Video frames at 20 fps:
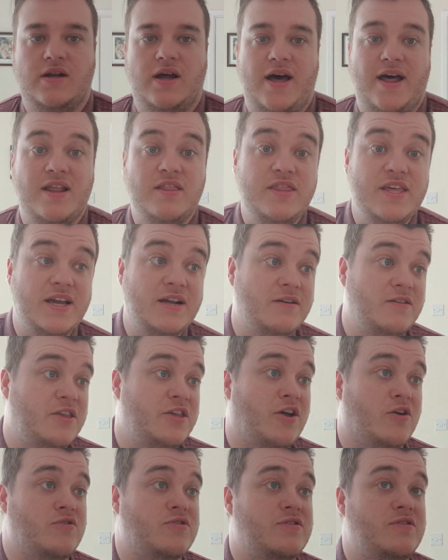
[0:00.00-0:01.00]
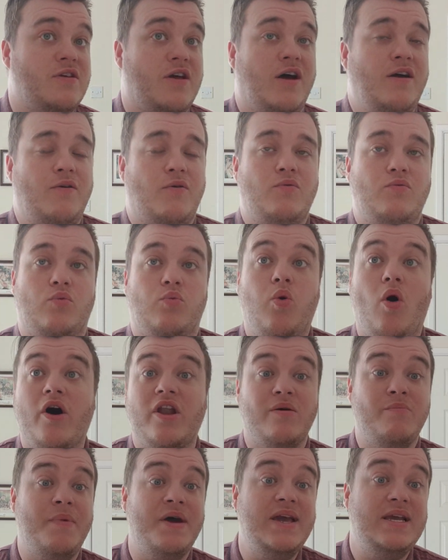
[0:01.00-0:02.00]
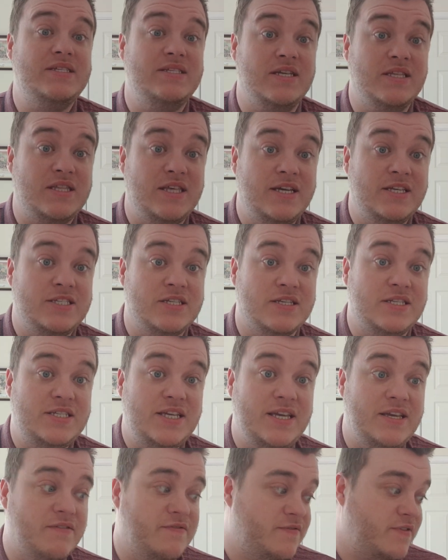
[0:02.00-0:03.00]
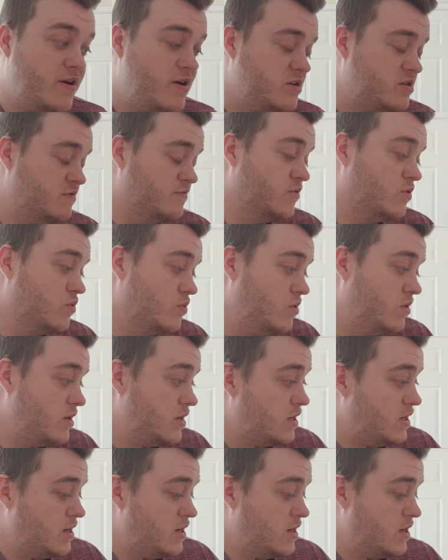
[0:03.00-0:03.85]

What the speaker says: And I think, what an amazing thing to see, first of all.